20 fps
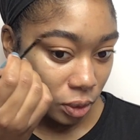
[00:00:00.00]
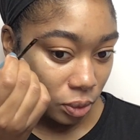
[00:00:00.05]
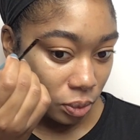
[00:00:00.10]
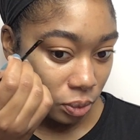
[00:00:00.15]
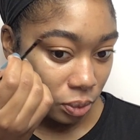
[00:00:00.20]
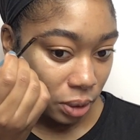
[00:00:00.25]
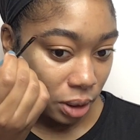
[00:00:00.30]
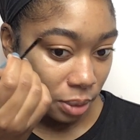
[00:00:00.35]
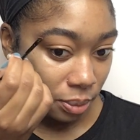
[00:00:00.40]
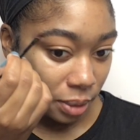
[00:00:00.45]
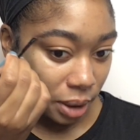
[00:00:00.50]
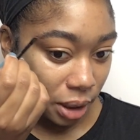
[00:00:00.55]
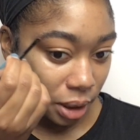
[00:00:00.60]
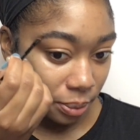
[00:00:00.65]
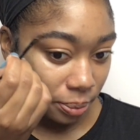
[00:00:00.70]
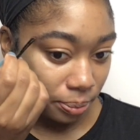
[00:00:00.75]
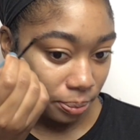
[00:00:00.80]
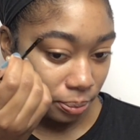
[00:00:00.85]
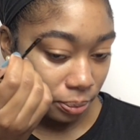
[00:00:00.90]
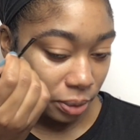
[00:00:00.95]
way my
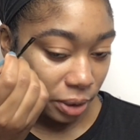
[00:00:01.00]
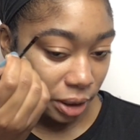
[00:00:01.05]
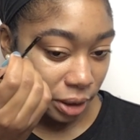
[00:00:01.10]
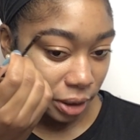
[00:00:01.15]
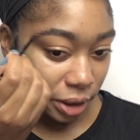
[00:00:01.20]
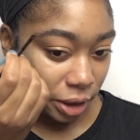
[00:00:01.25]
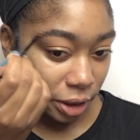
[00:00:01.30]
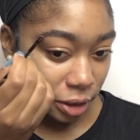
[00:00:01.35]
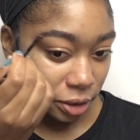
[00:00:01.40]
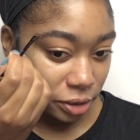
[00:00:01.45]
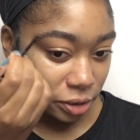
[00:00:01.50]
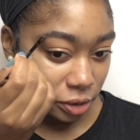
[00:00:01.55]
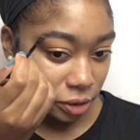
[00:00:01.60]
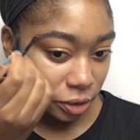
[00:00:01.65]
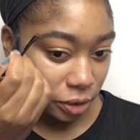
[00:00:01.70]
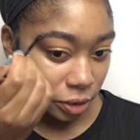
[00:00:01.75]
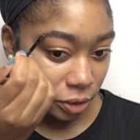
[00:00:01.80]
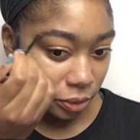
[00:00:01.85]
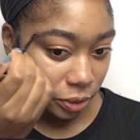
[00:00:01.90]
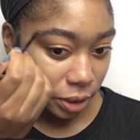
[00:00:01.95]
brow hairs are
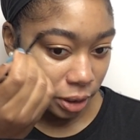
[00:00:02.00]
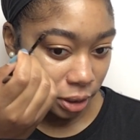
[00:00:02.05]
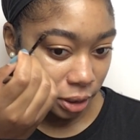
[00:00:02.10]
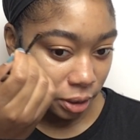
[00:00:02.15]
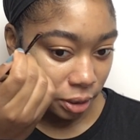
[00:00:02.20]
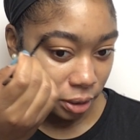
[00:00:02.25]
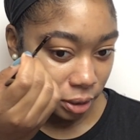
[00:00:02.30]
going.